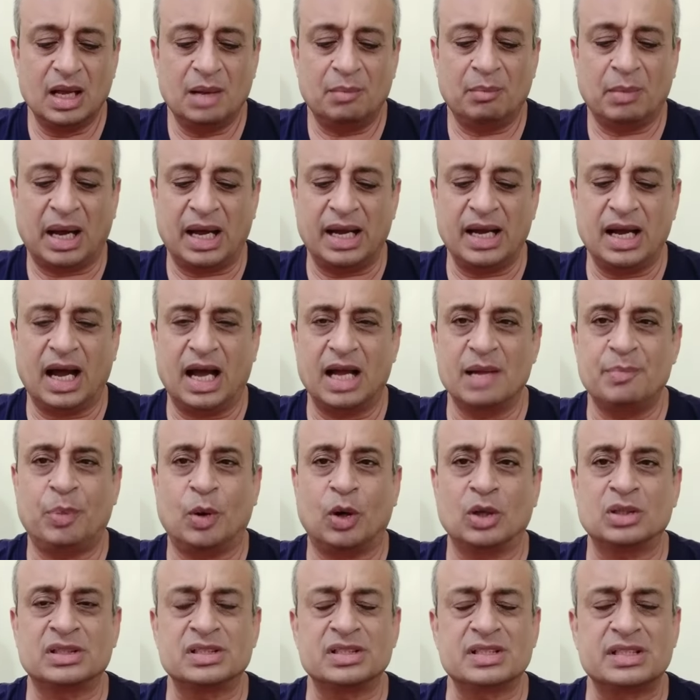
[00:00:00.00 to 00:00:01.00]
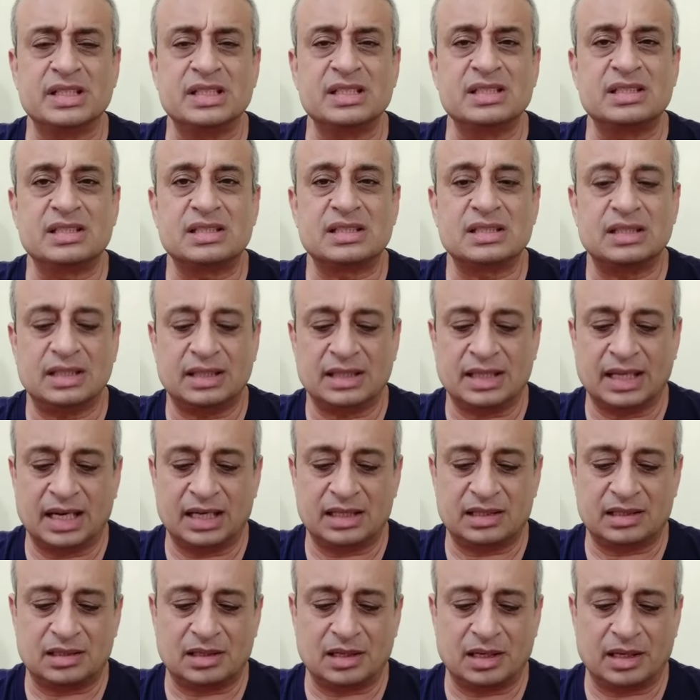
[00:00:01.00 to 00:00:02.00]
My hypothesis
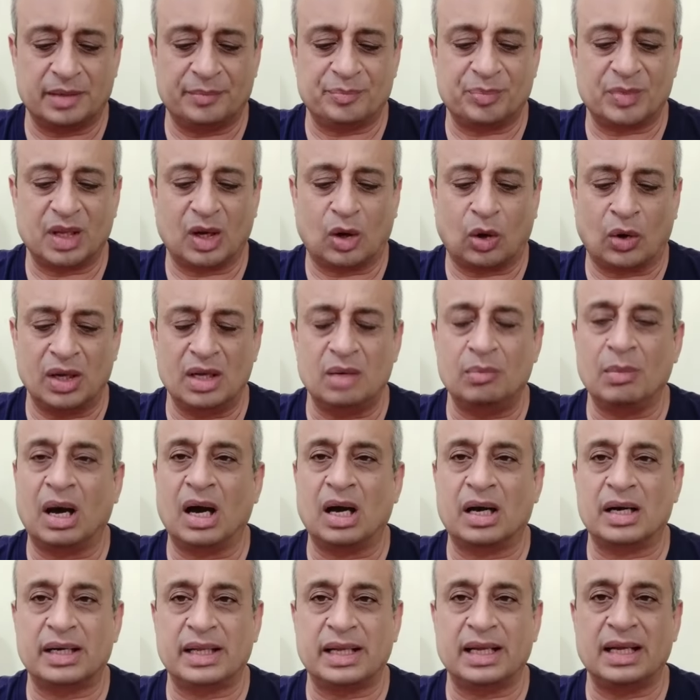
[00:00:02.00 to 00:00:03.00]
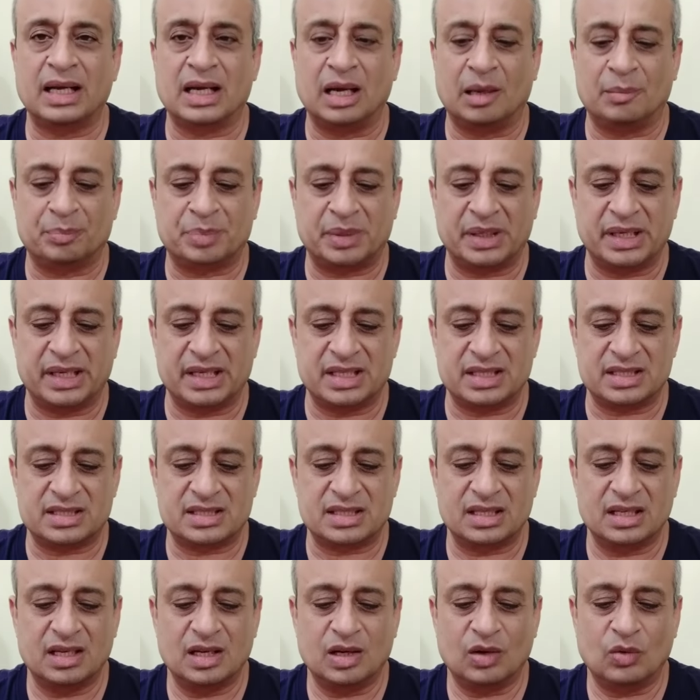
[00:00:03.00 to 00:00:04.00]
that uh, oil marketing
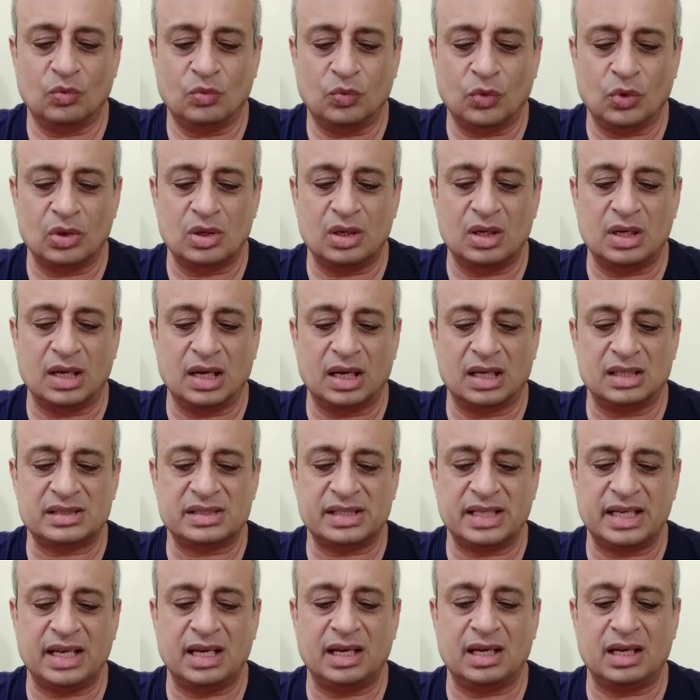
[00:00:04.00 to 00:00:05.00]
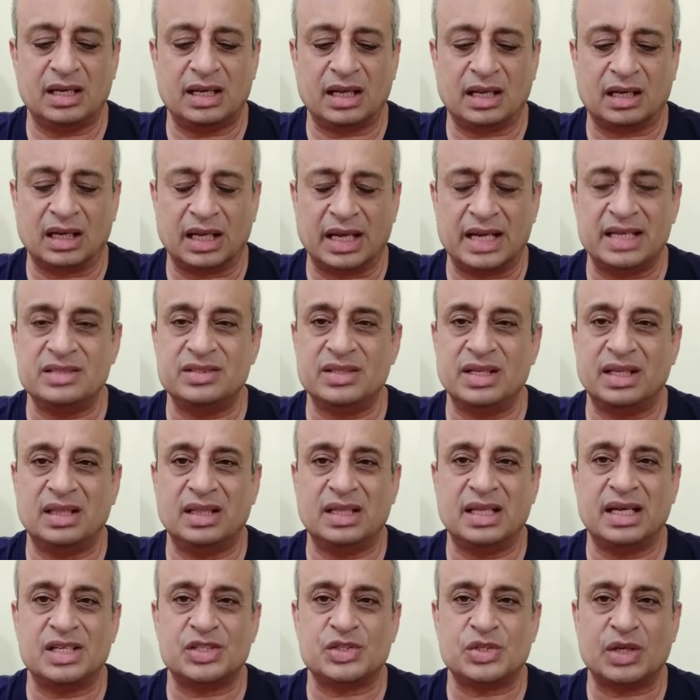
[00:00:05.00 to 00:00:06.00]
companies would uh, see declines in
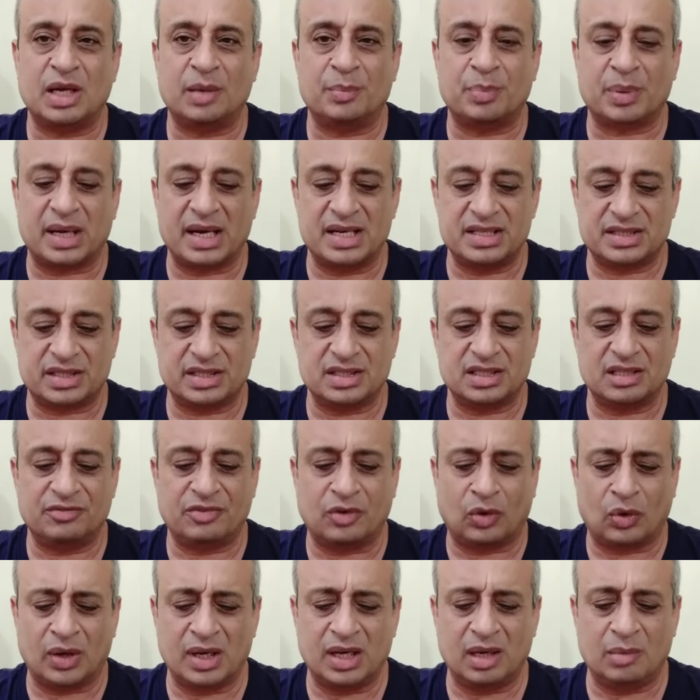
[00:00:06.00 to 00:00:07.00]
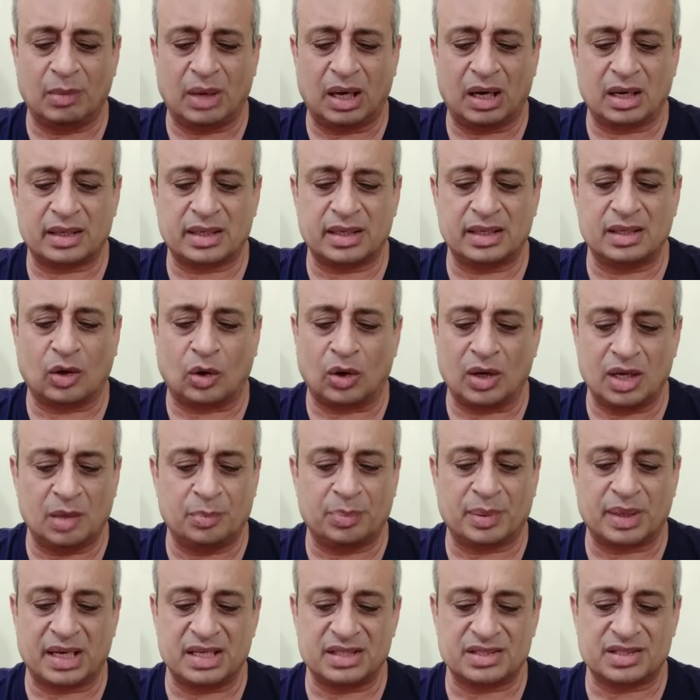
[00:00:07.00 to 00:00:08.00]
their share prices if oil market oil
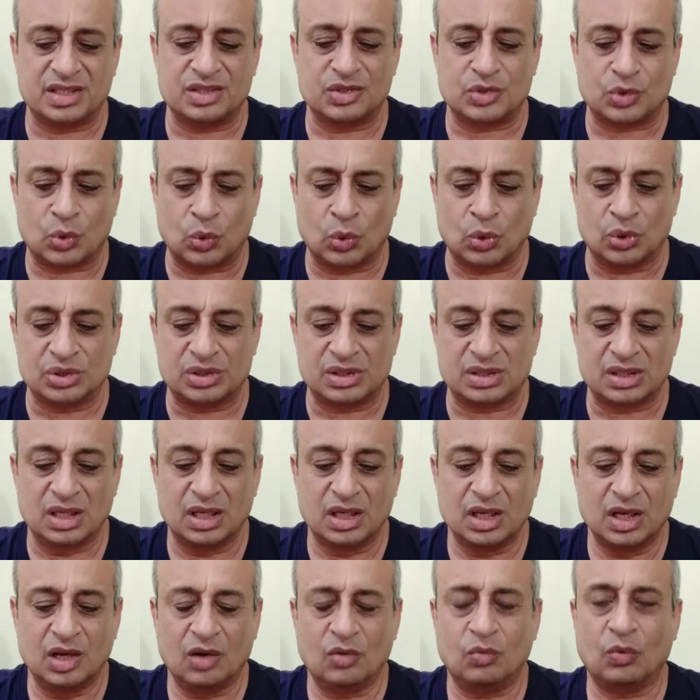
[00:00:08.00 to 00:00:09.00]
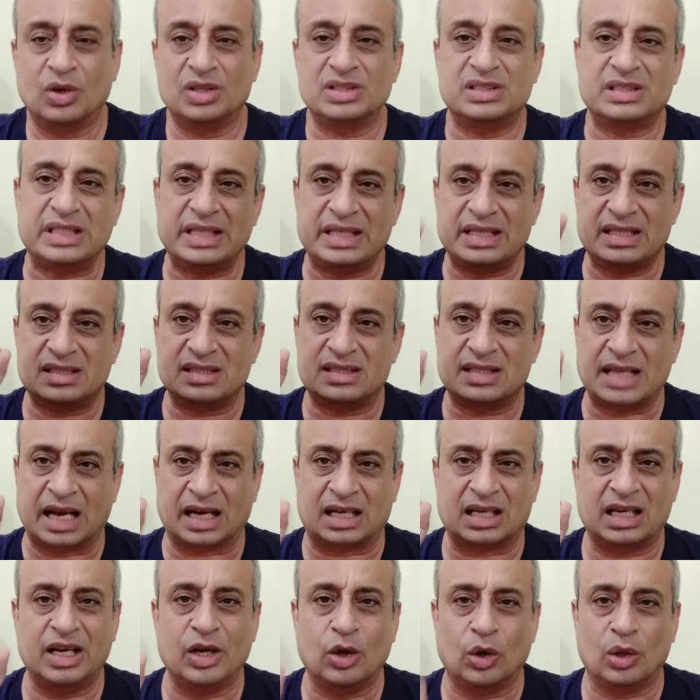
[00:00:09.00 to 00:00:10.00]
prices rose was
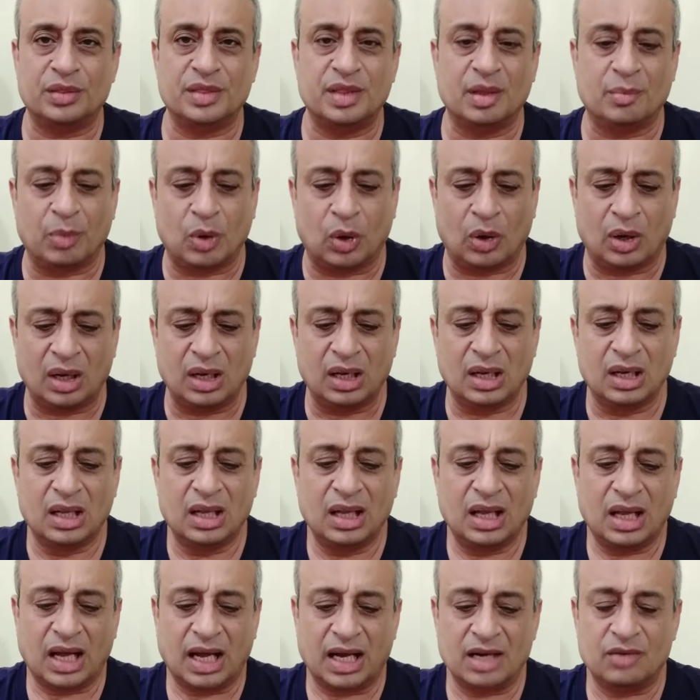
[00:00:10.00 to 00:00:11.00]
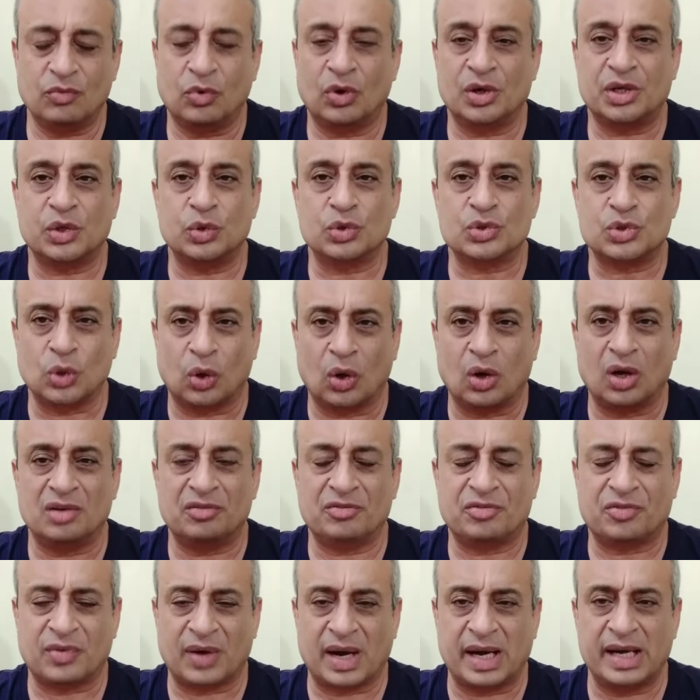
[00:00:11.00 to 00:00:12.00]
exactly on the ball and what you saw on
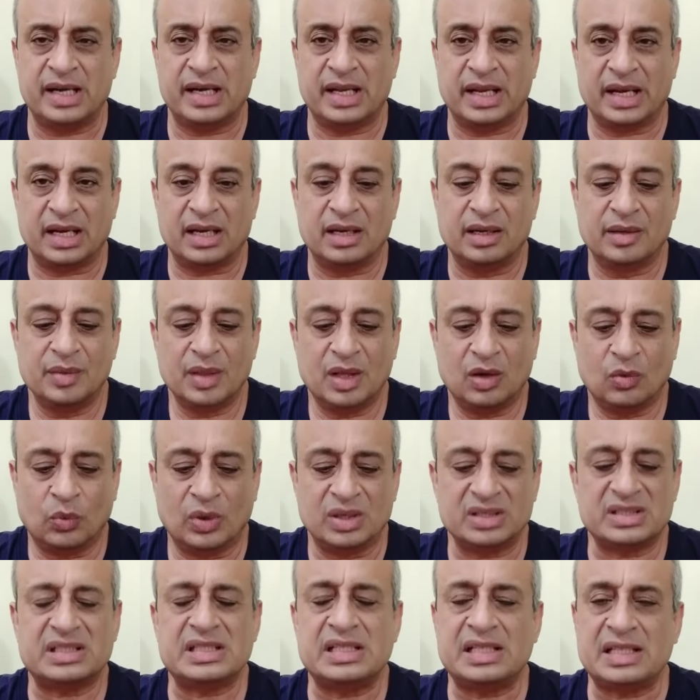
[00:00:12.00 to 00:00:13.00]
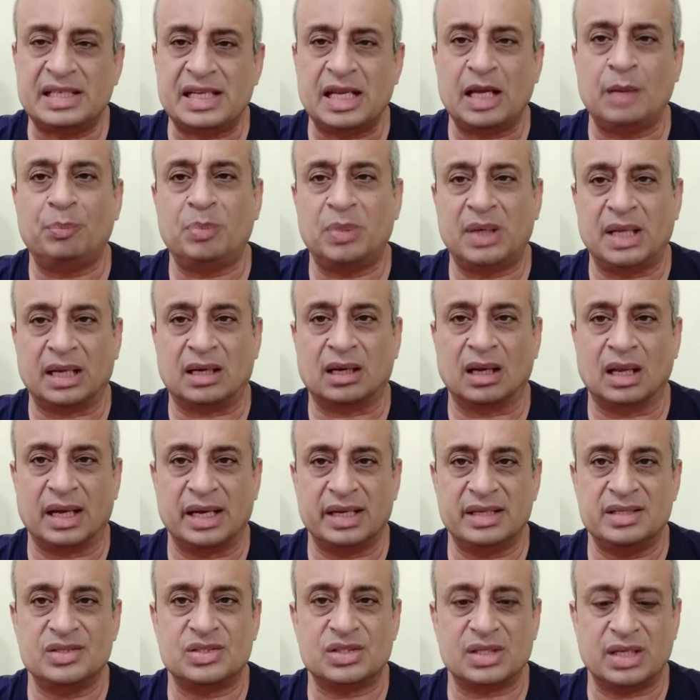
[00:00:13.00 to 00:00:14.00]
Friday was steep
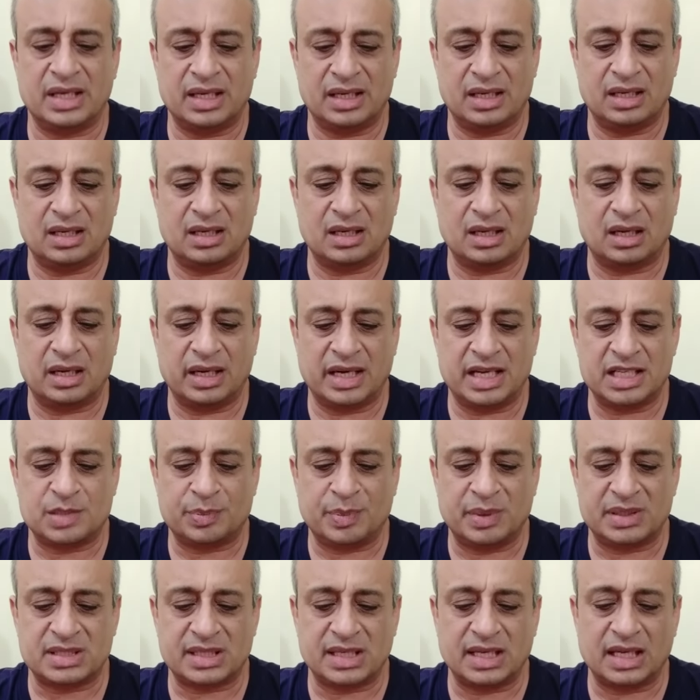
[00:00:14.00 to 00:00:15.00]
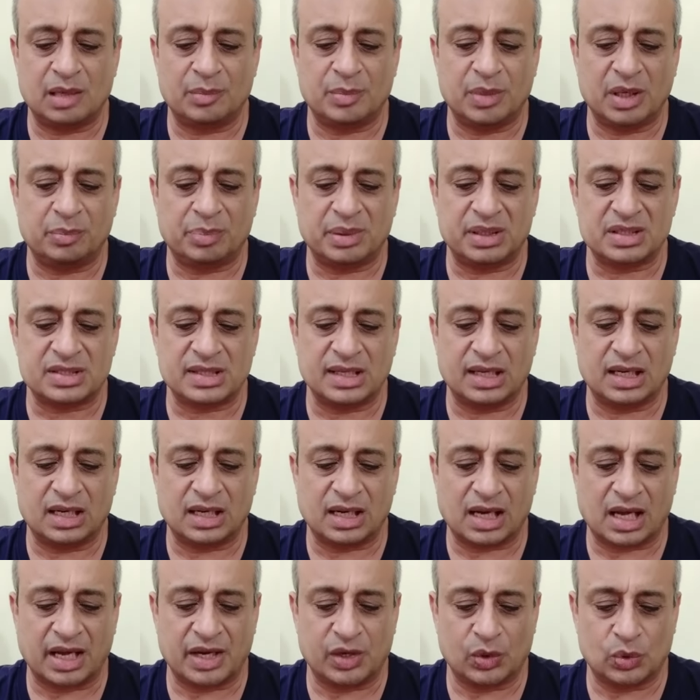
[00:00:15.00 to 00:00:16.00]
declines in uh, HPCL, BPCL
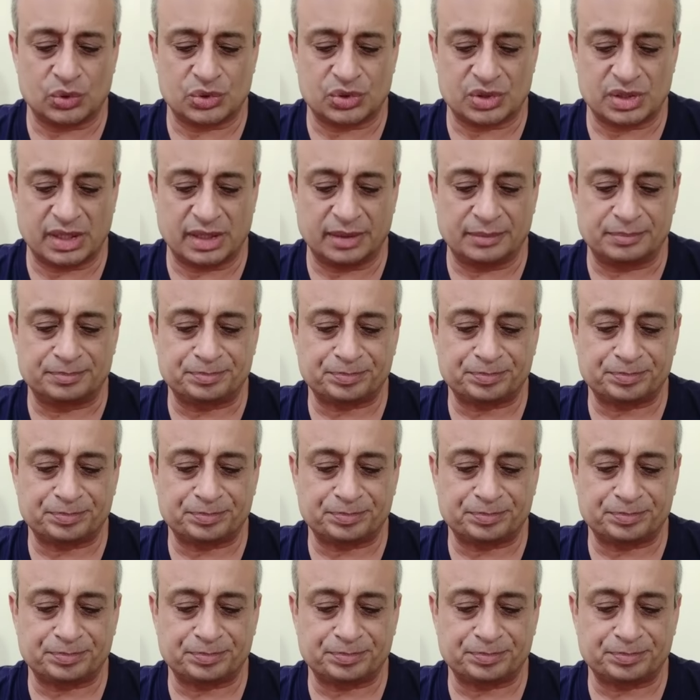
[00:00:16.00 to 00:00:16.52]
and IOC.